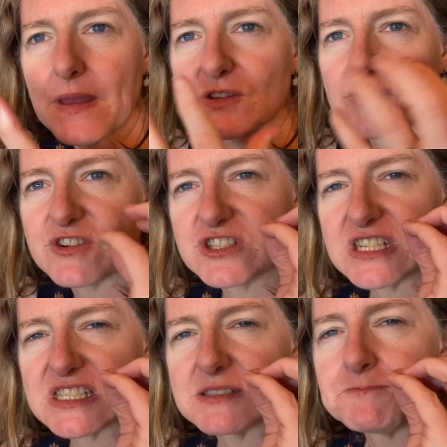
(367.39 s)
So at first
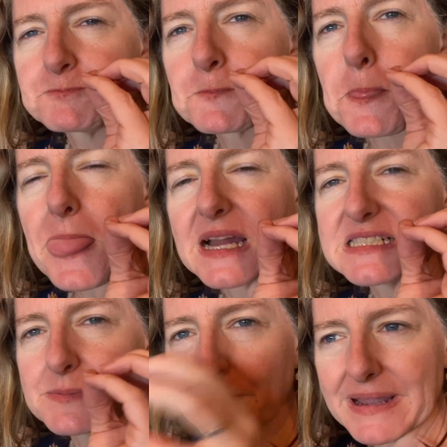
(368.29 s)
it's
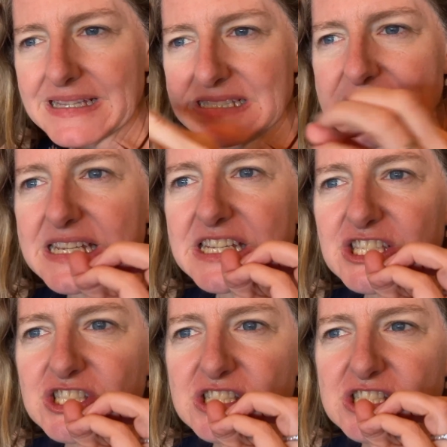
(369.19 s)
spicy
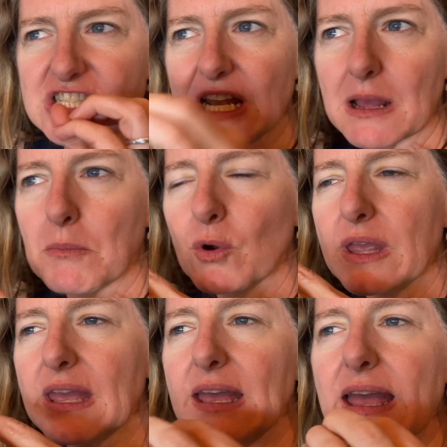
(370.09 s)

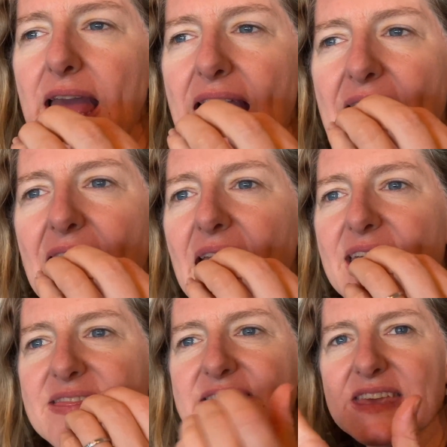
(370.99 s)
chalamoya,
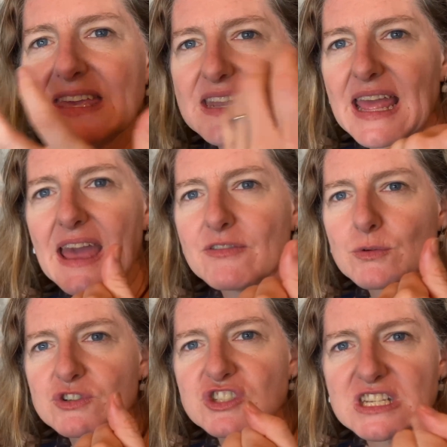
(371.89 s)
and then
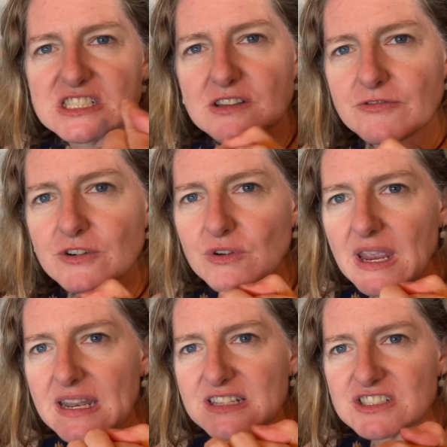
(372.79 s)
afterwards you get to the fruit
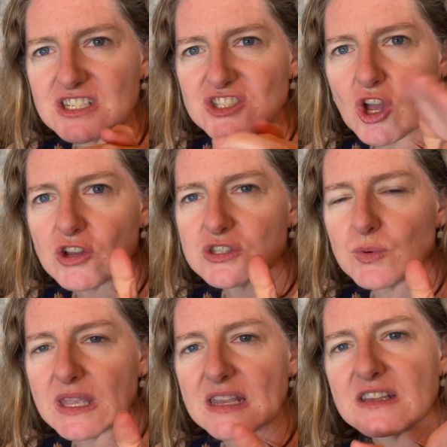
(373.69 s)
and it's just all sweet.